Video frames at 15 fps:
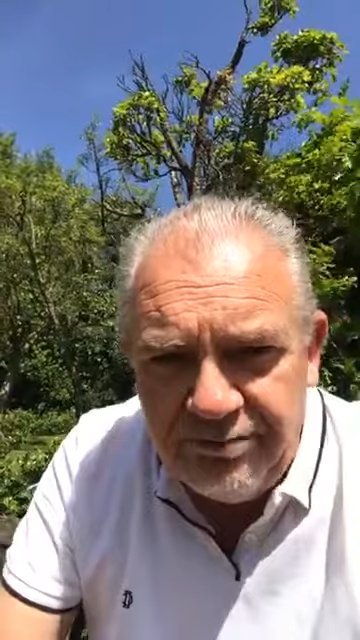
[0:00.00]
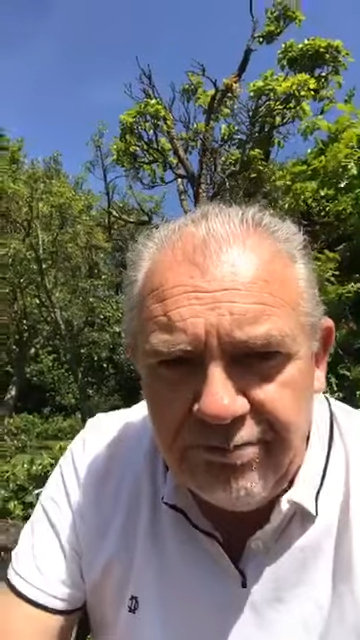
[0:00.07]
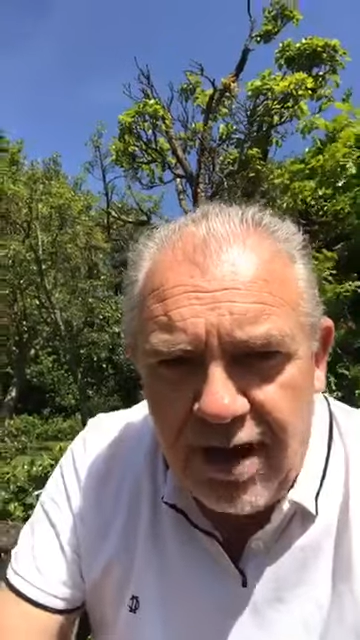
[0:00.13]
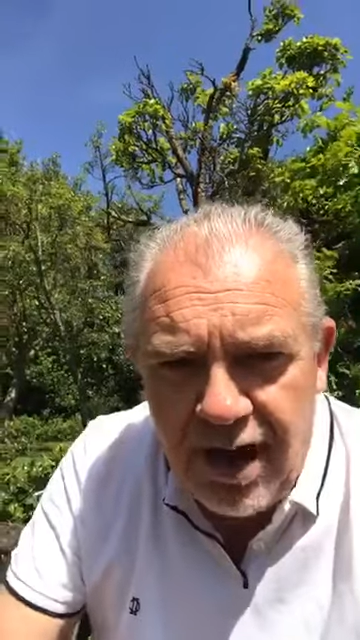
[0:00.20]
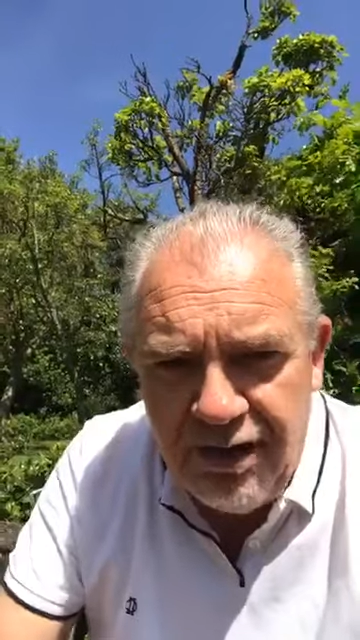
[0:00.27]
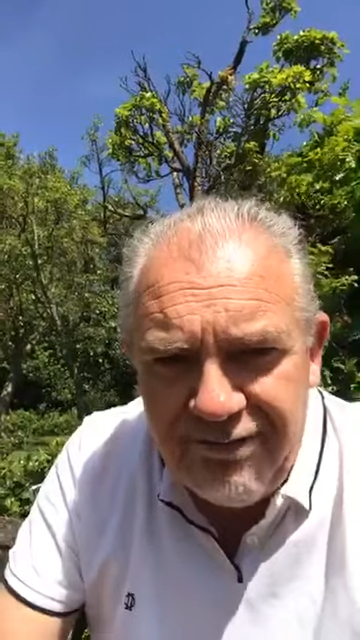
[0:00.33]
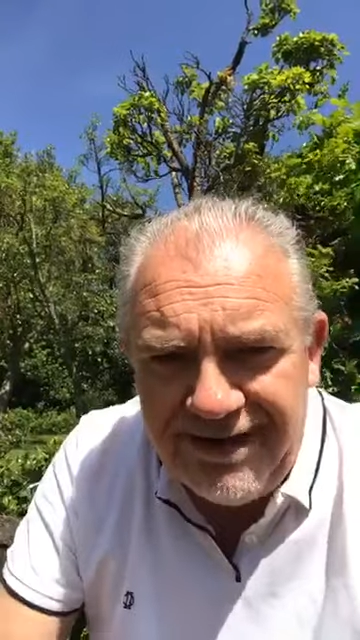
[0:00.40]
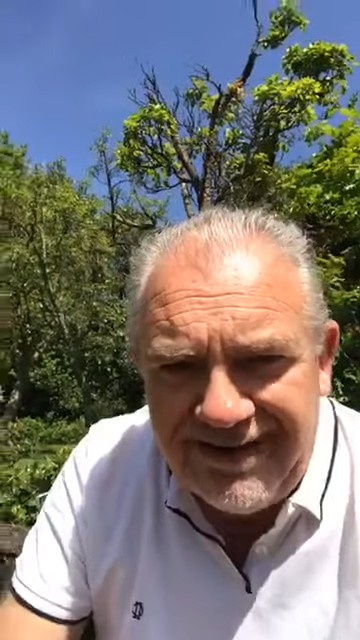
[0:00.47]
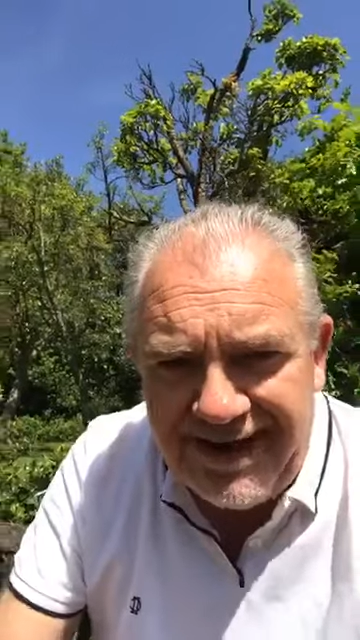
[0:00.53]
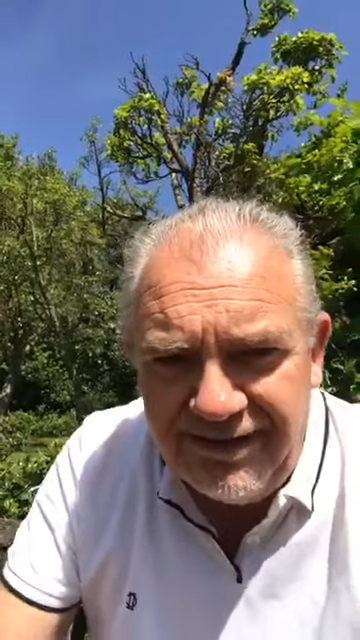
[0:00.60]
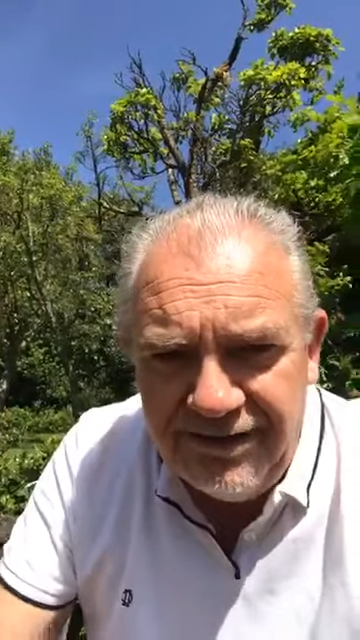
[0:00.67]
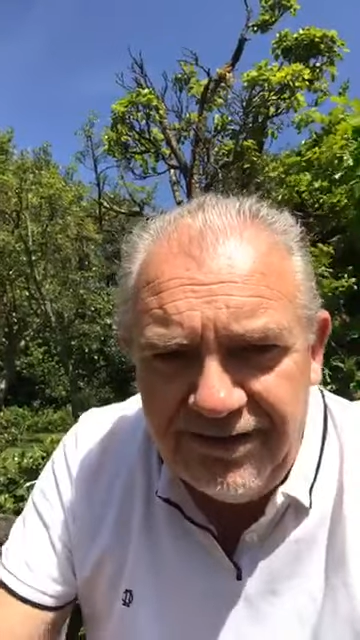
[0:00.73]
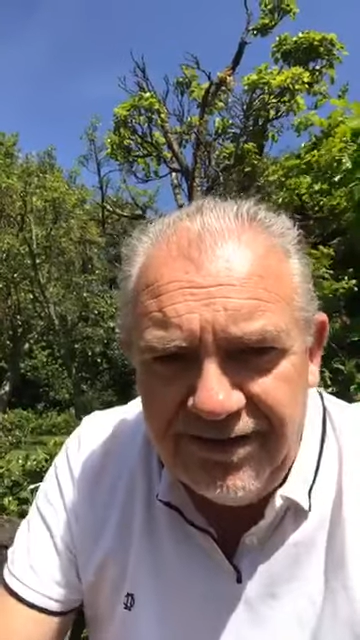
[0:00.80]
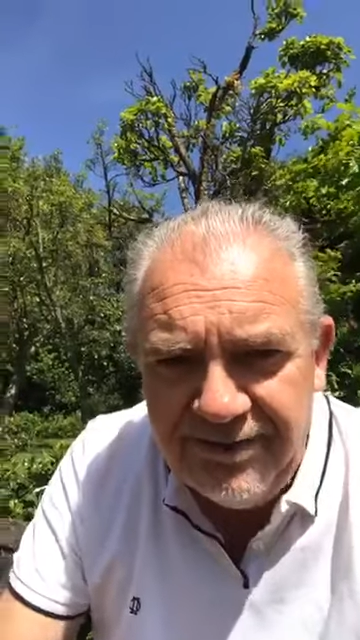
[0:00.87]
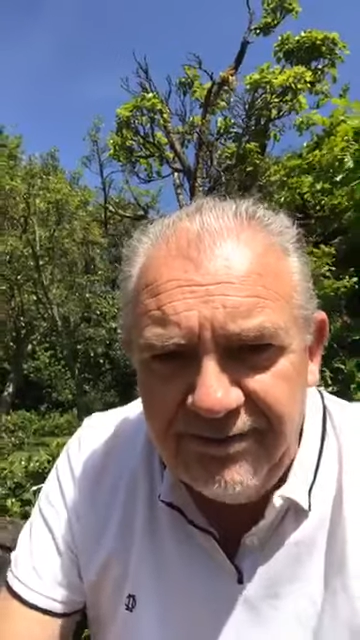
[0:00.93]

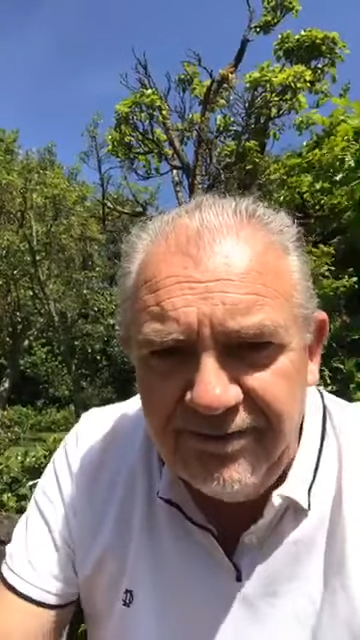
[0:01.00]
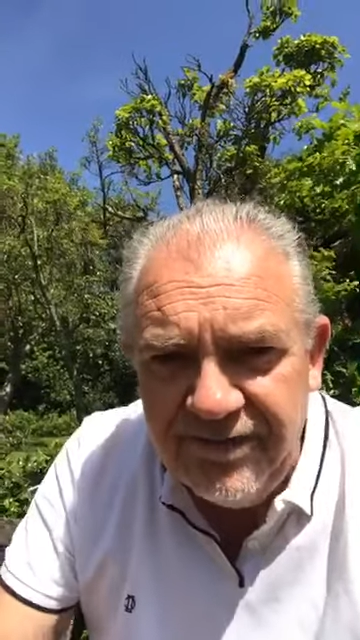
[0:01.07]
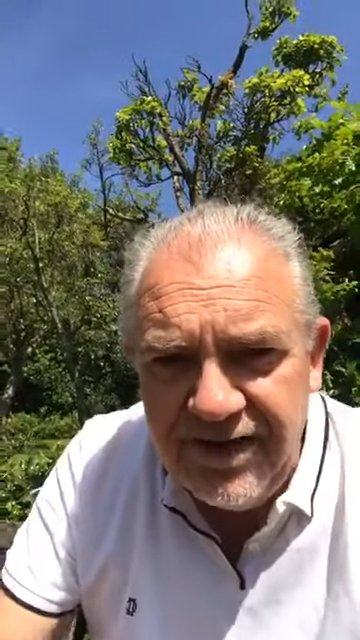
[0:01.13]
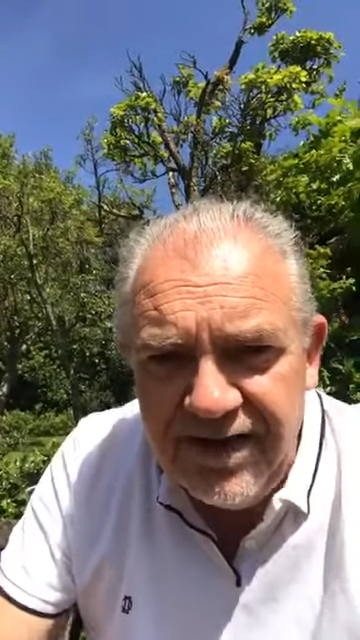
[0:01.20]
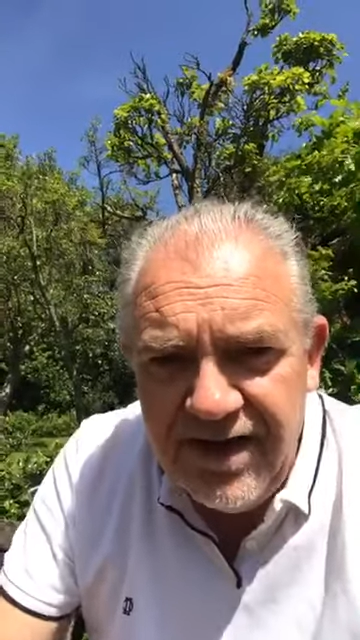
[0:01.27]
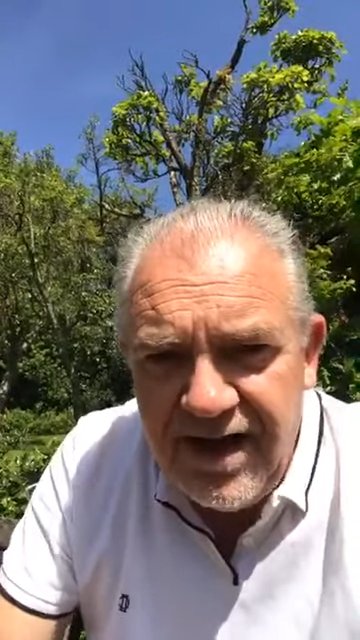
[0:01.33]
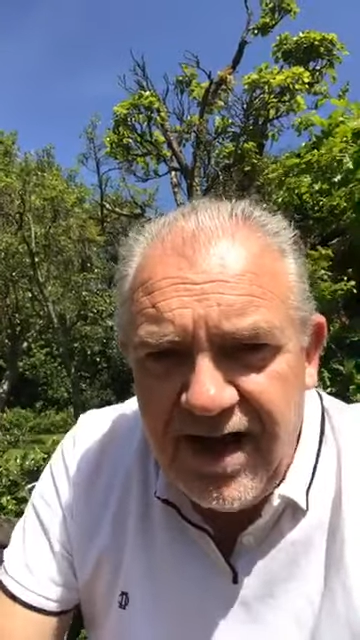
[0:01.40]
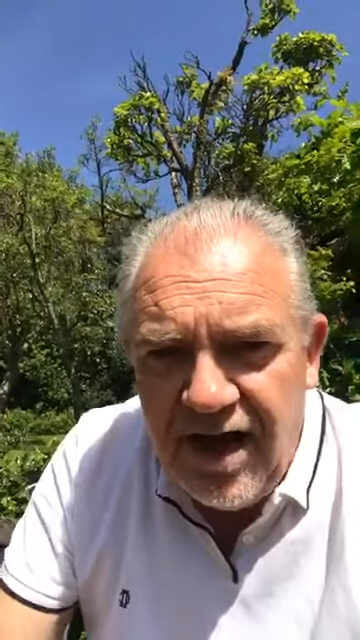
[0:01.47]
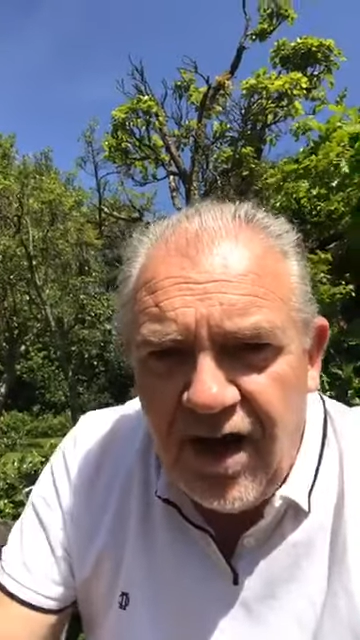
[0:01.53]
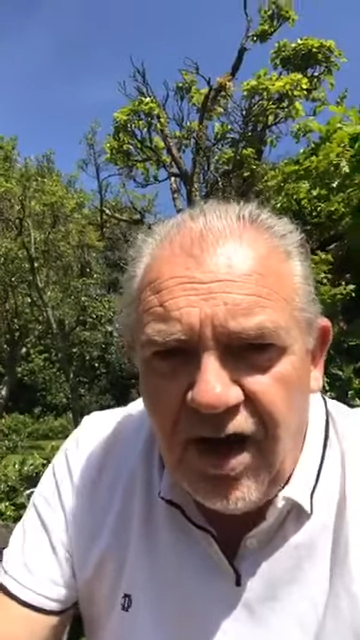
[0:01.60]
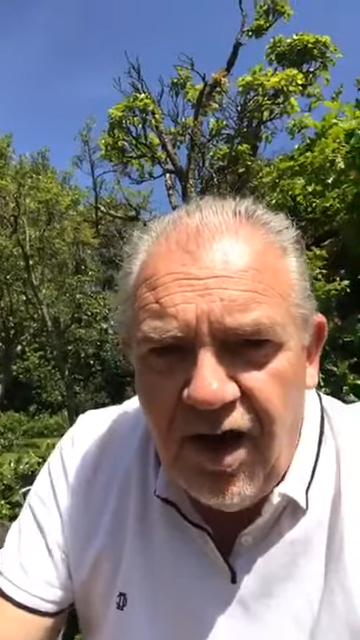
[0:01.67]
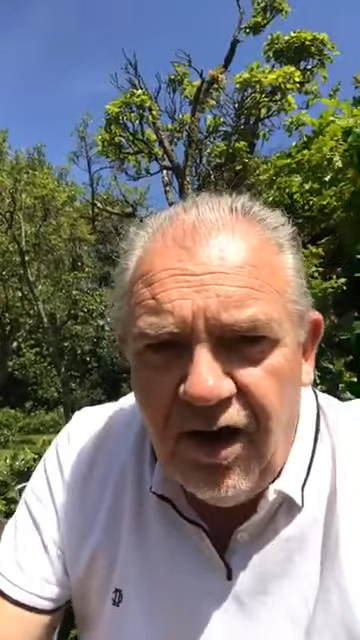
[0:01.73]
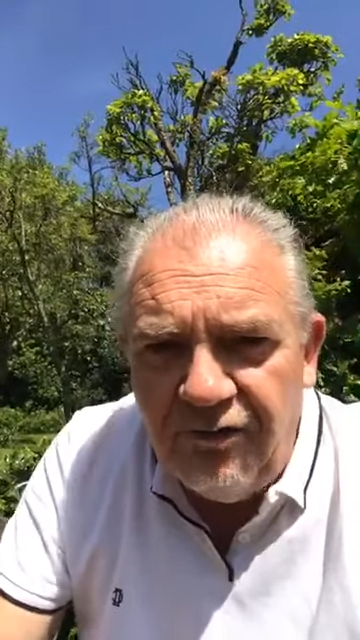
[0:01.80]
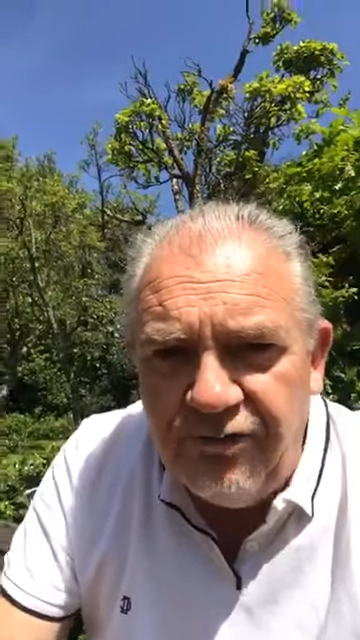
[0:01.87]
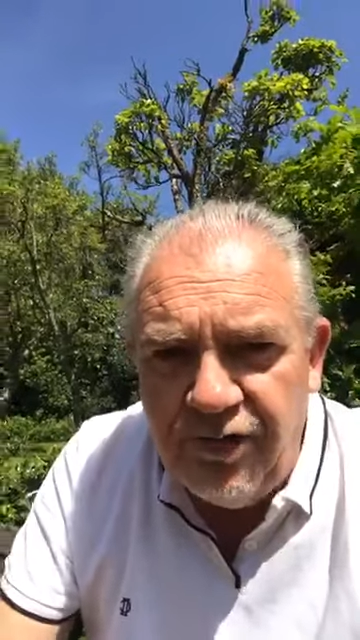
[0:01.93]
Maryland.
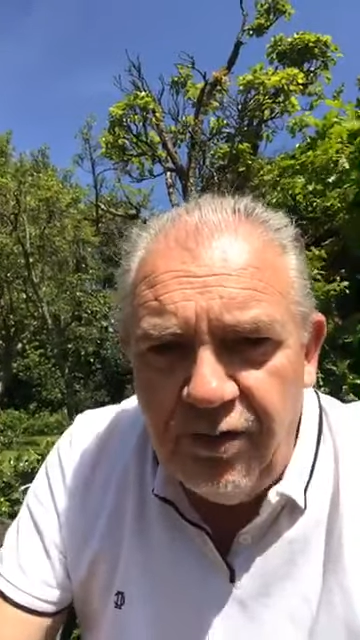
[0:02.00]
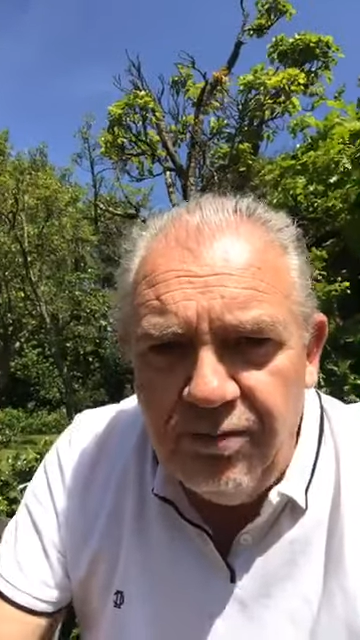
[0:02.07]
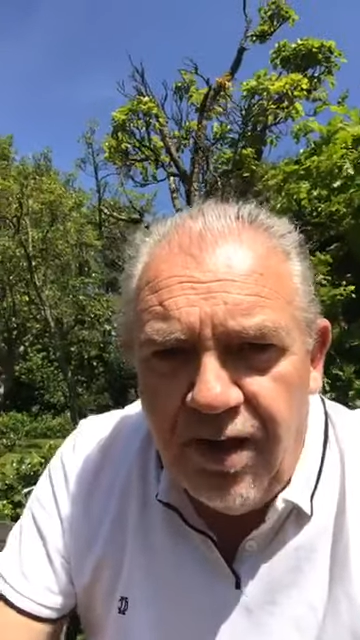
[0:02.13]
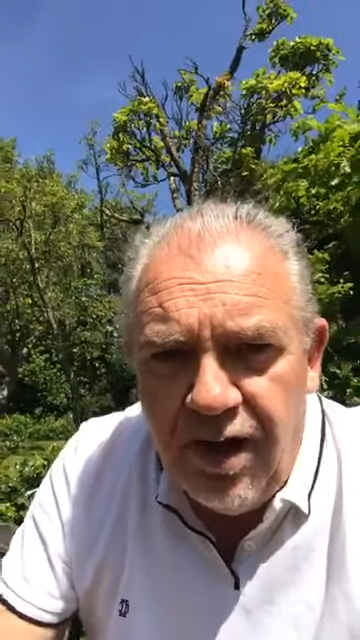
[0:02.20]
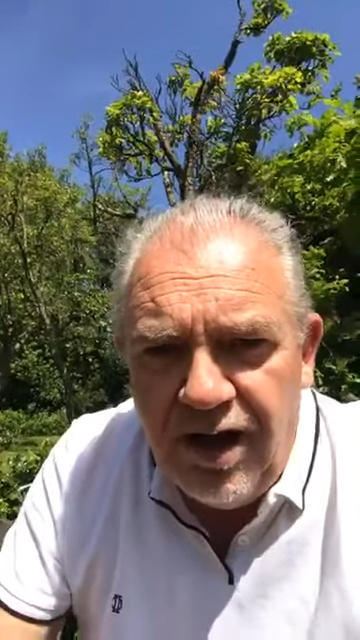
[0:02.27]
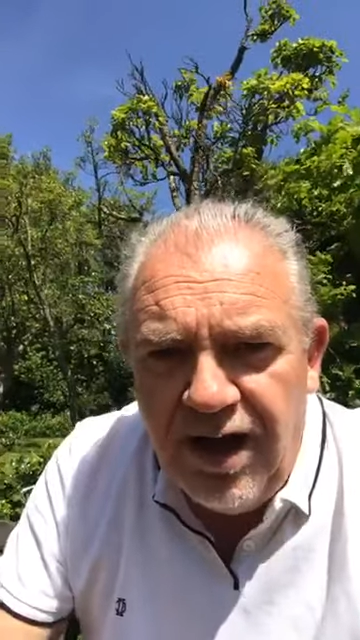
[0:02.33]
From